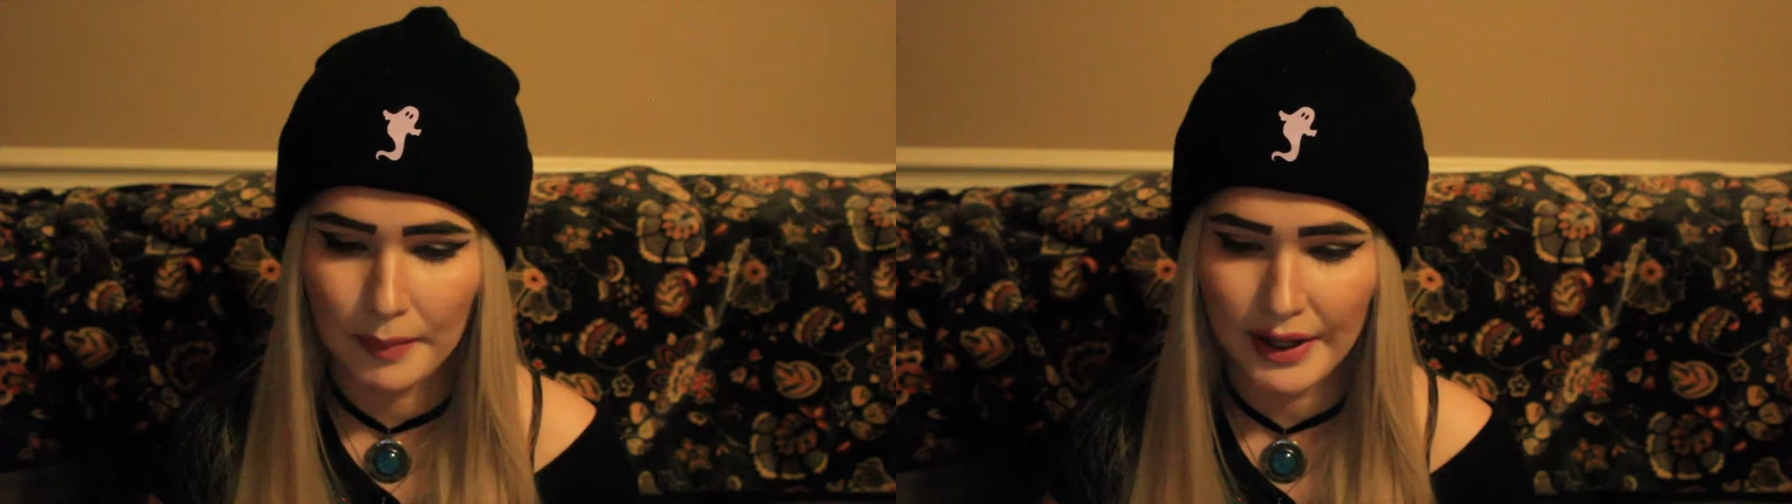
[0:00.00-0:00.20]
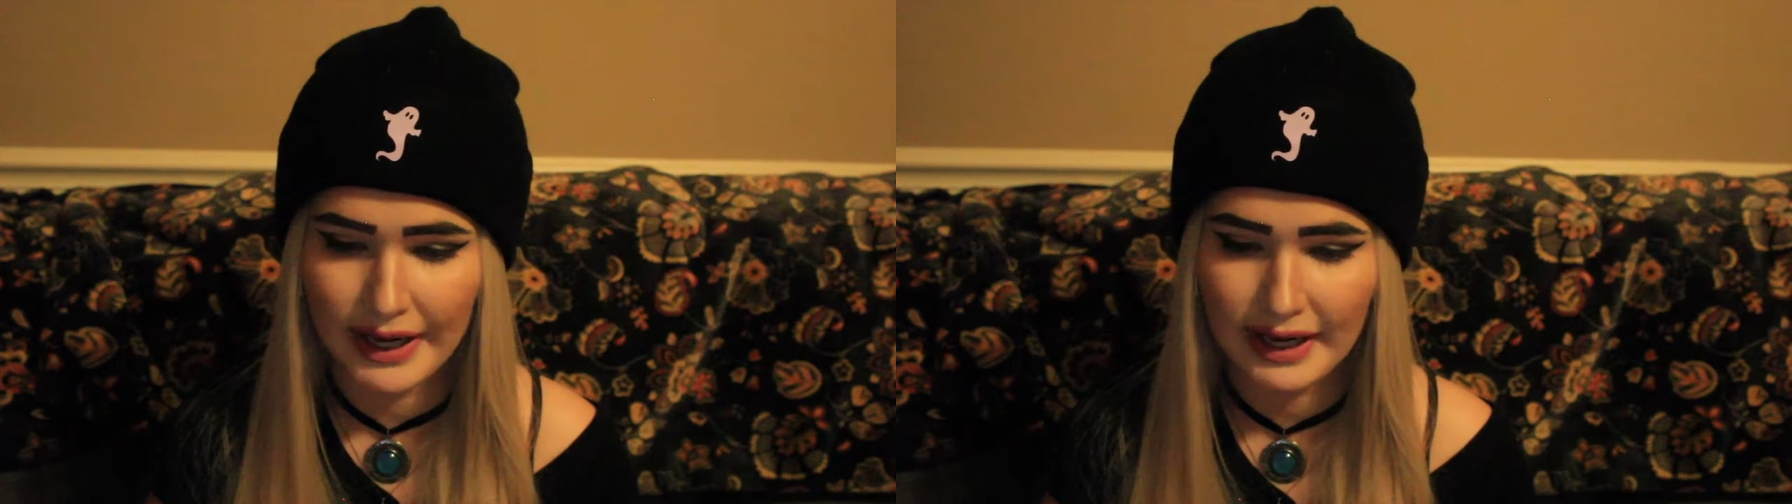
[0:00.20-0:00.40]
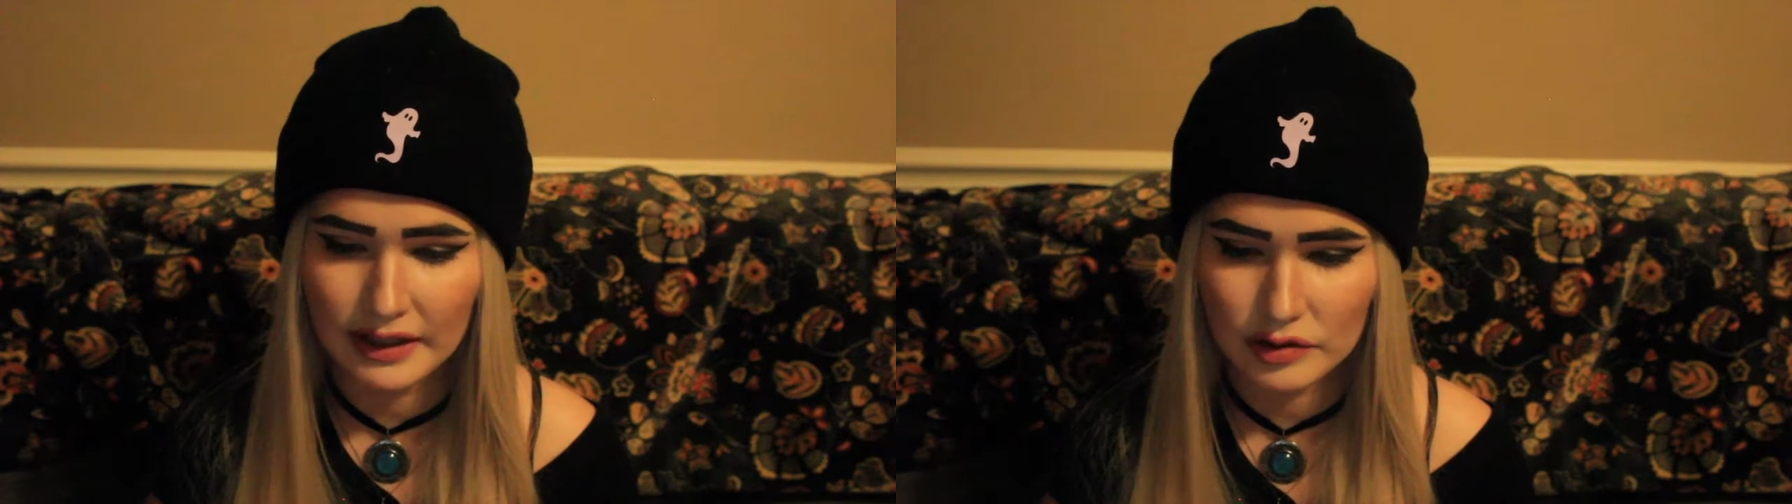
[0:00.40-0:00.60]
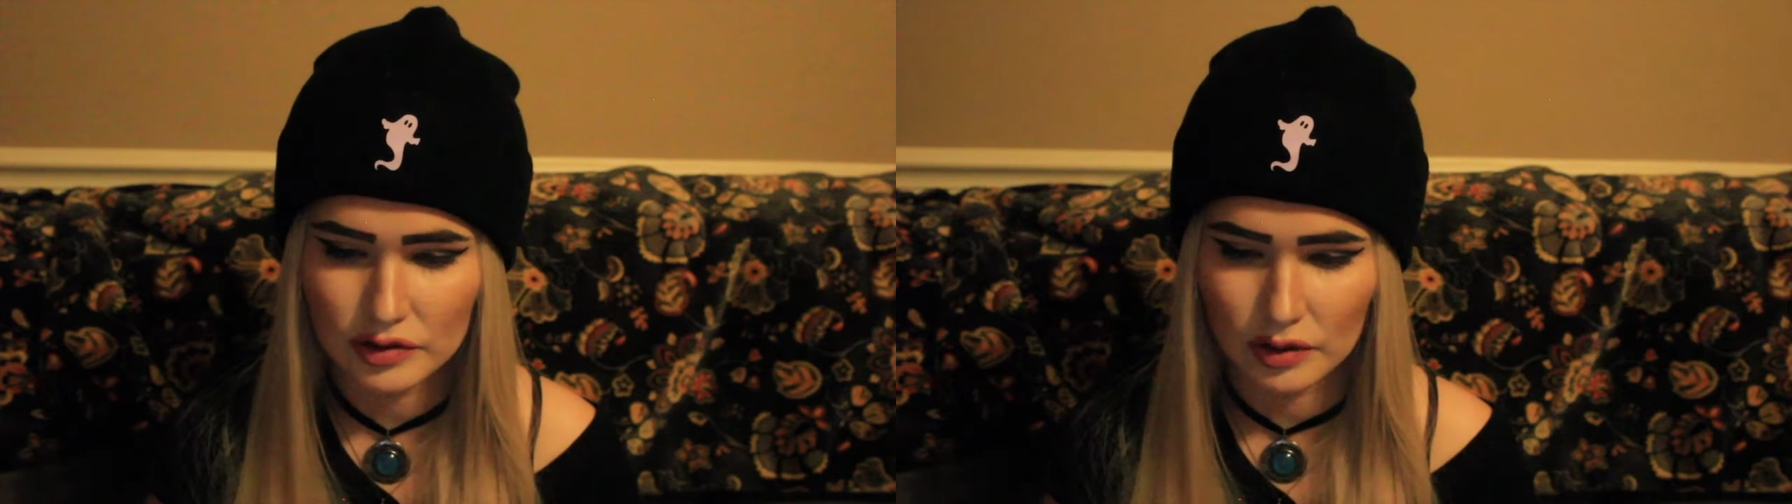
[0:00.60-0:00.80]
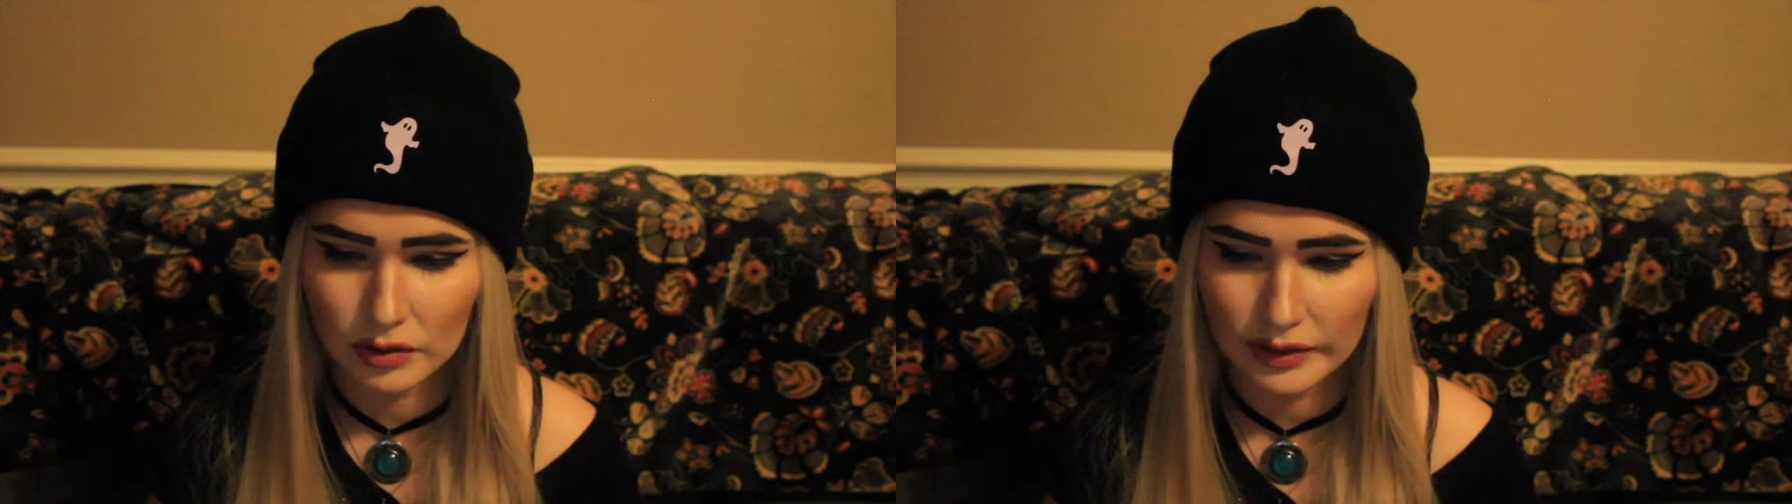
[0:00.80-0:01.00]
but 8
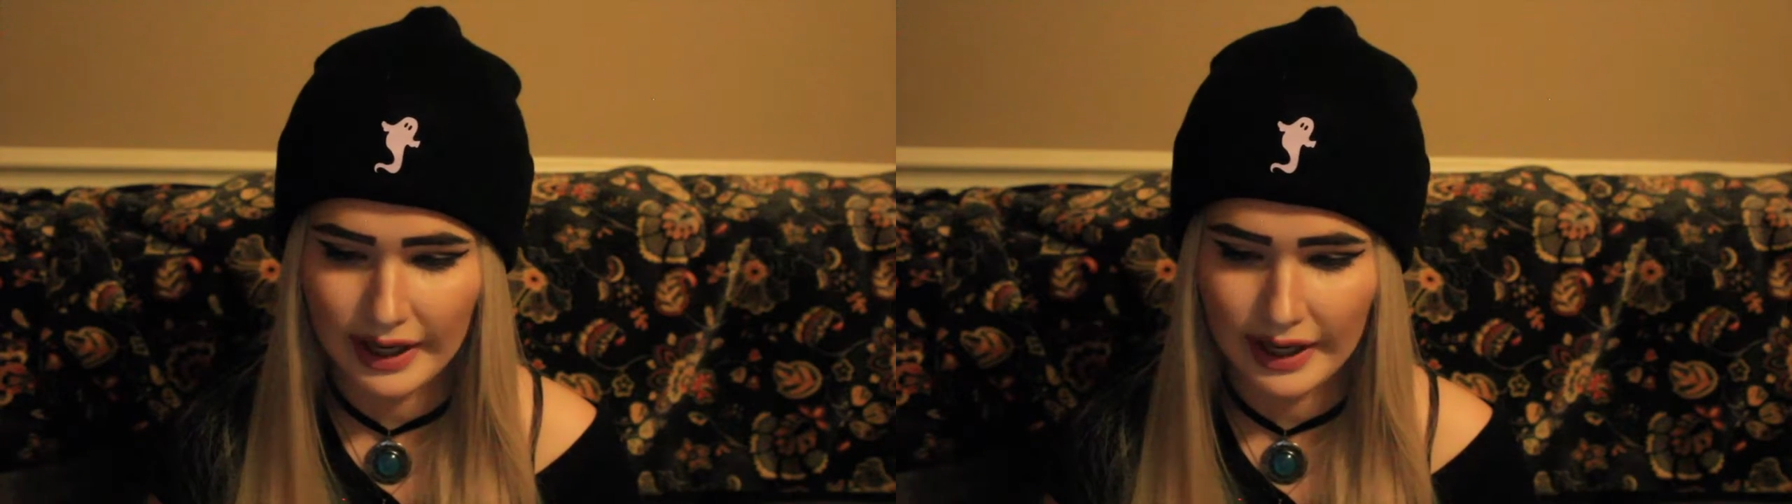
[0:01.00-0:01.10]
years old,